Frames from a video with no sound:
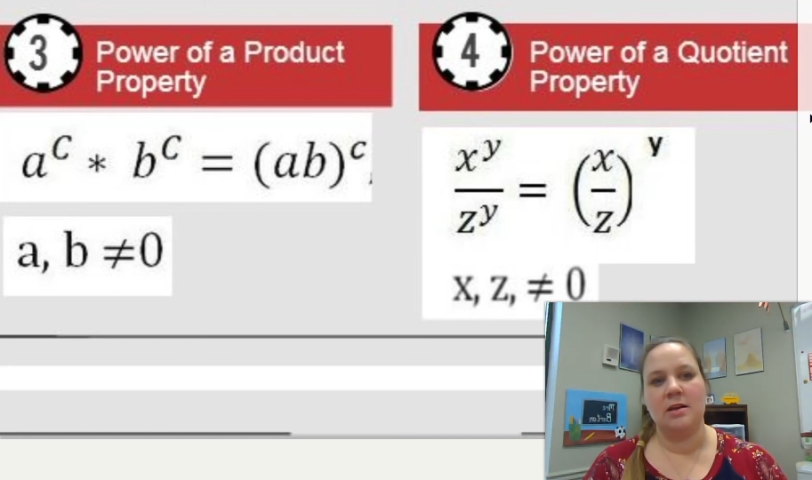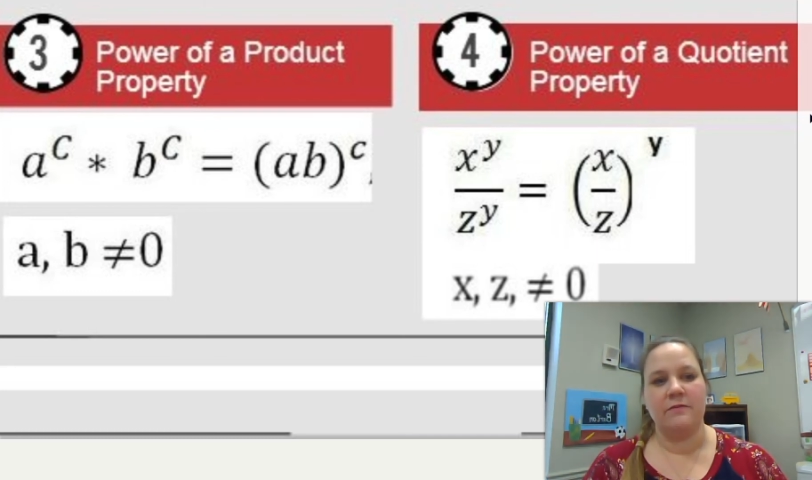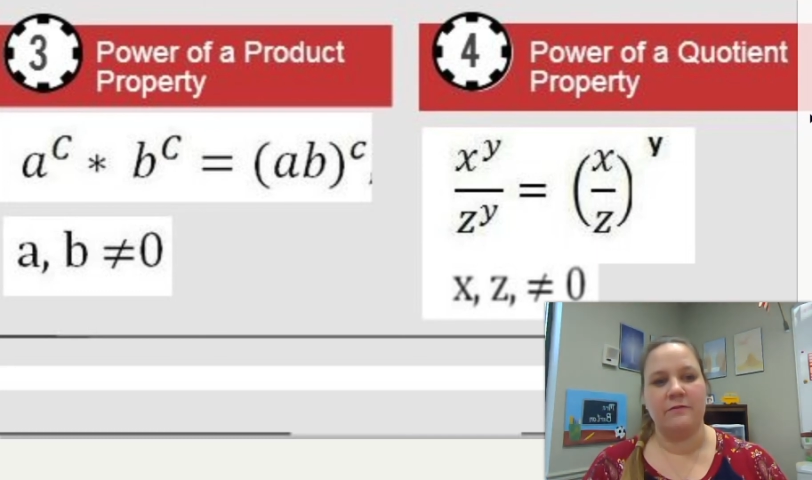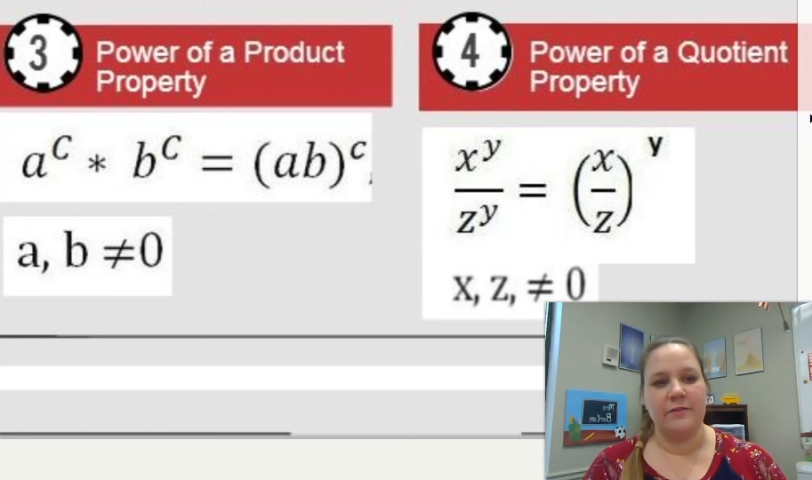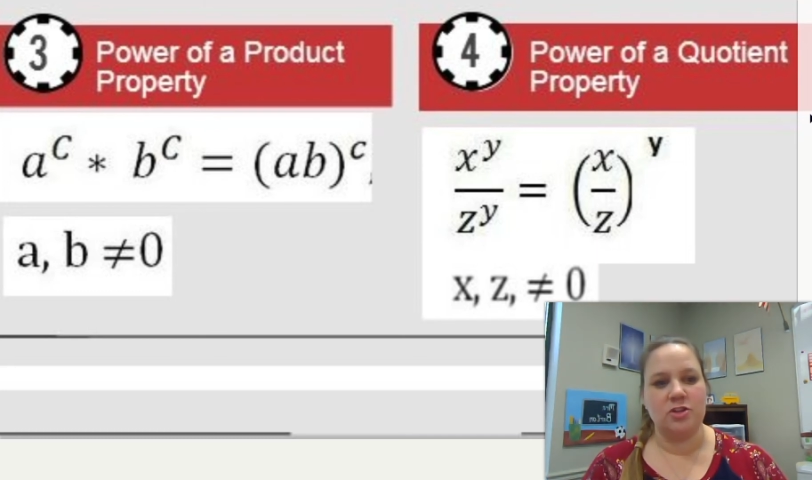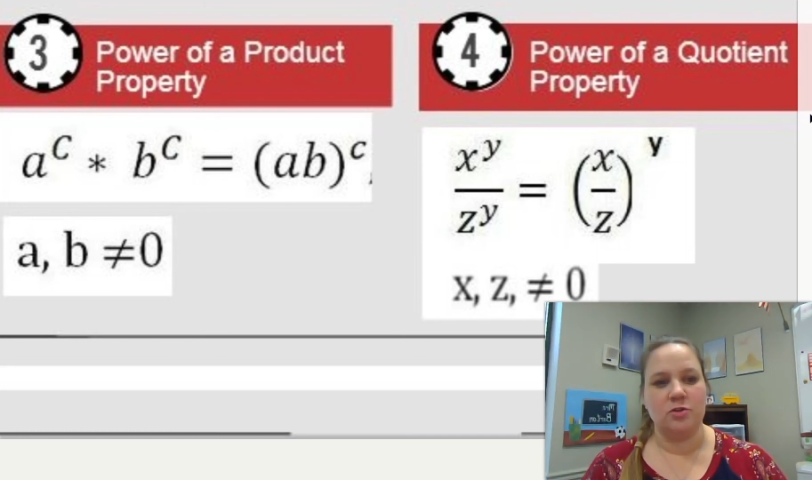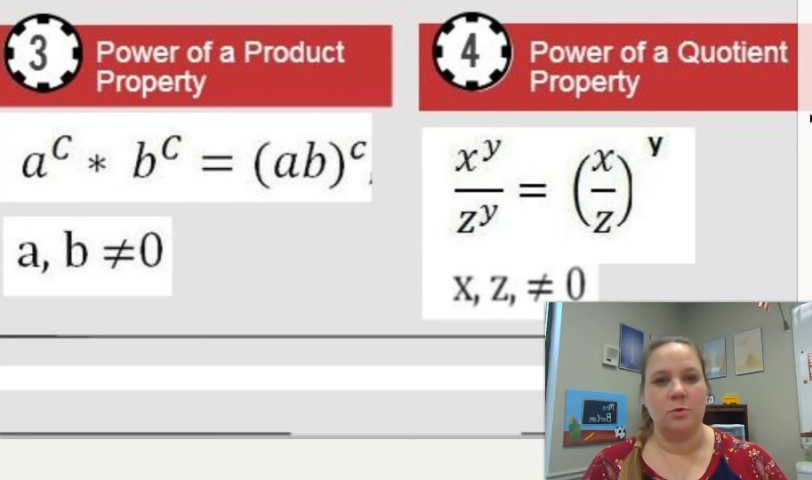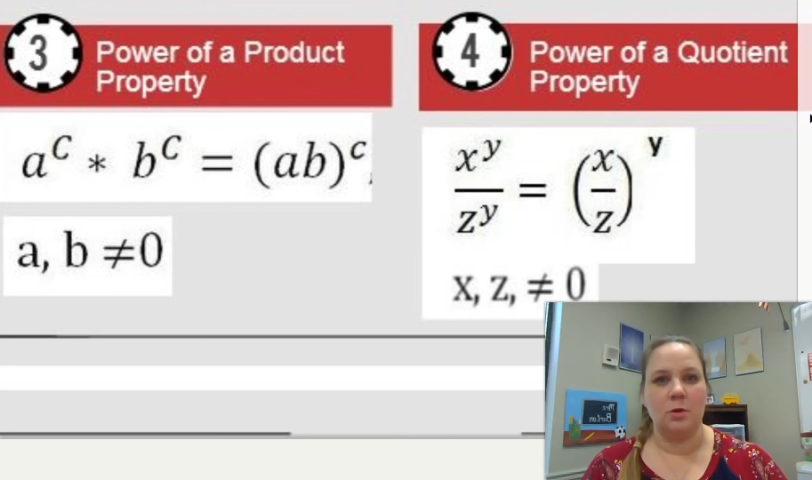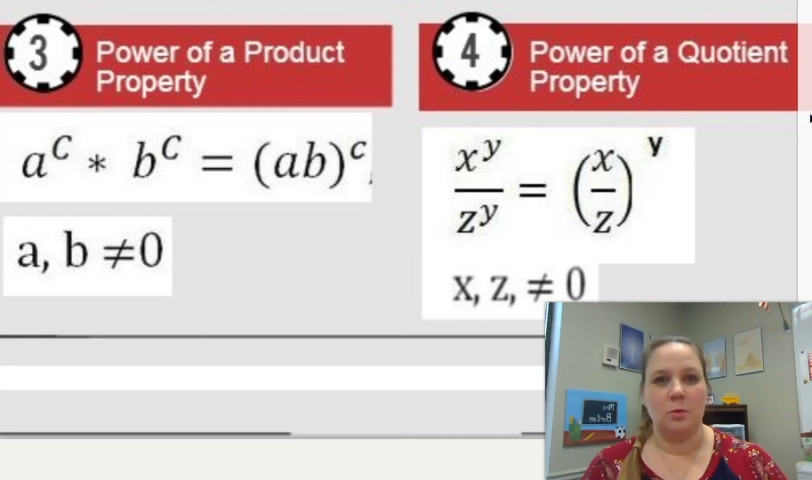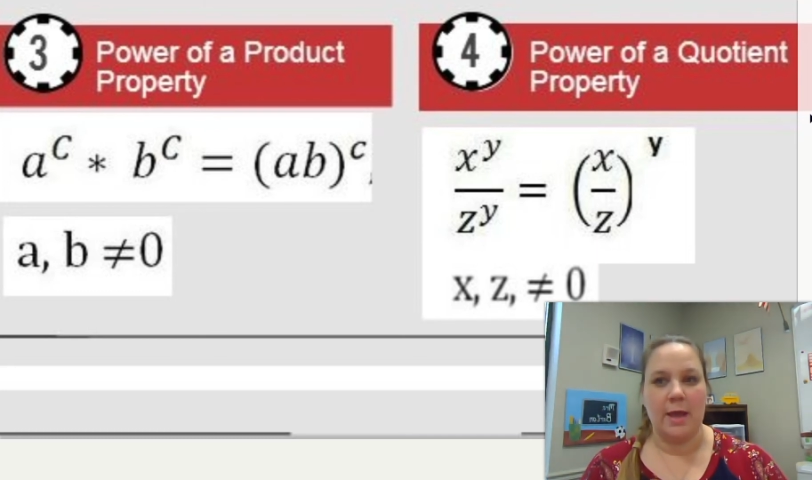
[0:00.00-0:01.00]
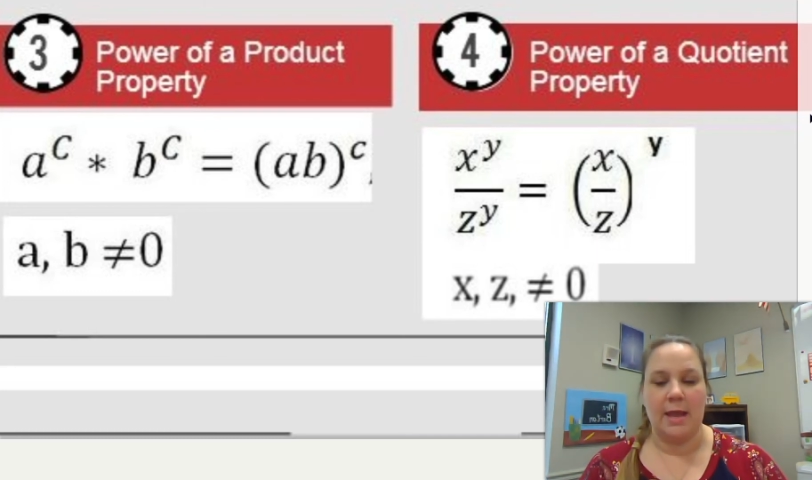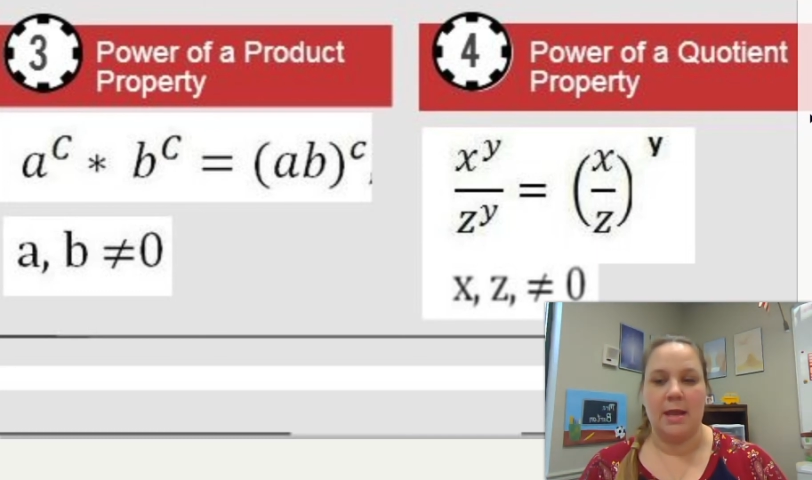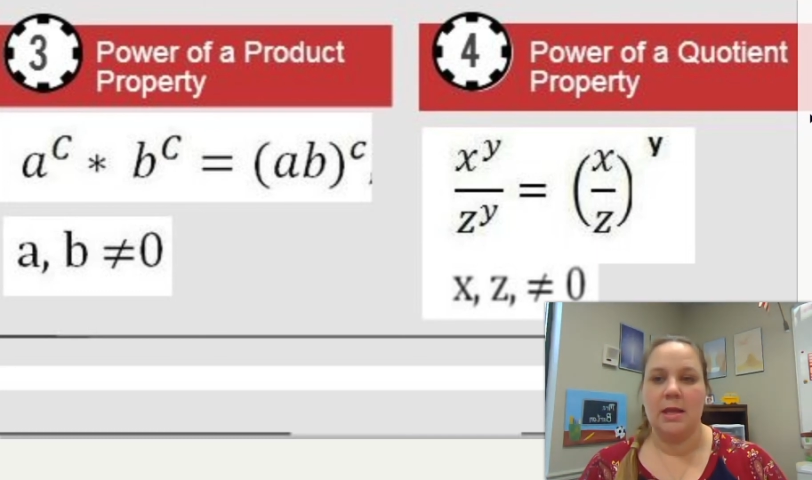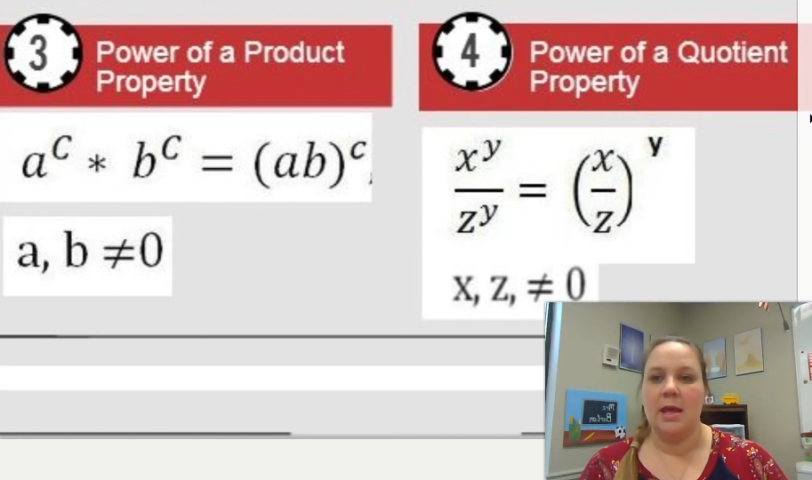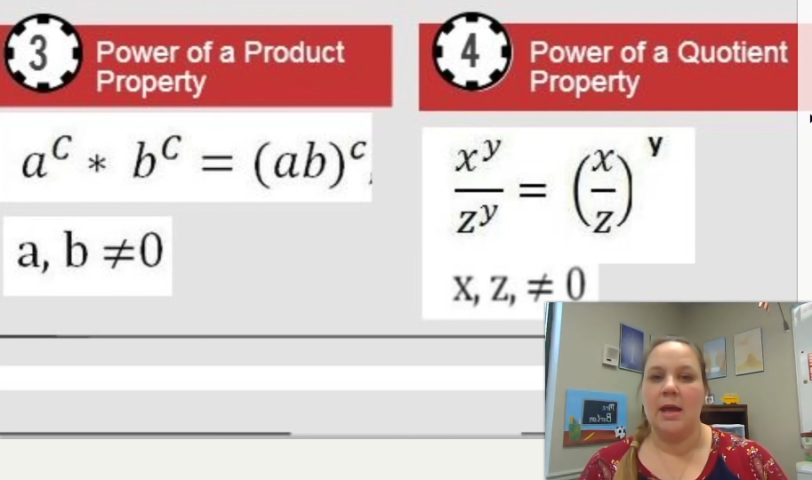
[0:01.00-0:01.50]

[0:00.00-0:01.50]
in a visual way.